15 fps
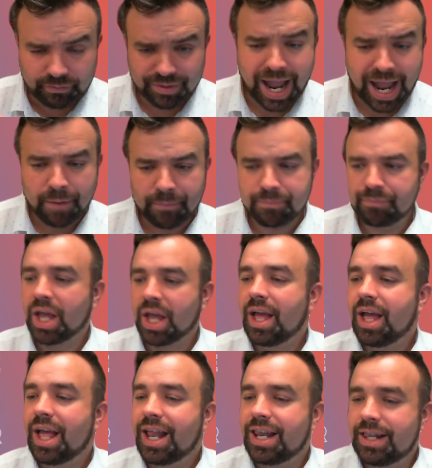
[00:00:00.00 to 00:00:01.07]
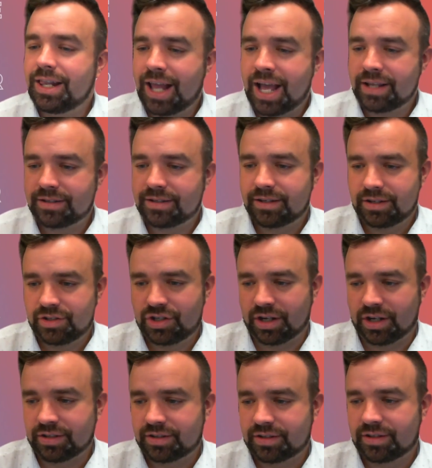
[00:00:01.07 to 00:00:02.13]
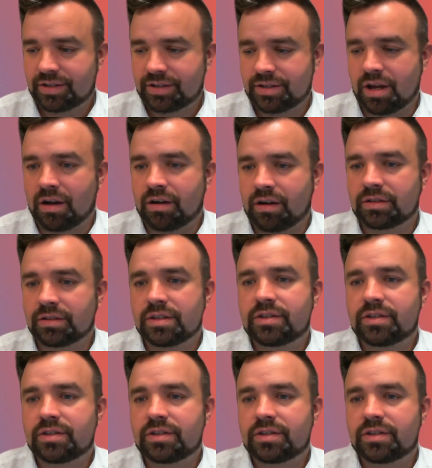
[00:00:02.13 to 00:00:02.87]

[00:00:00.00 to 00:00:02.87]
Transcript: Now, let's just start.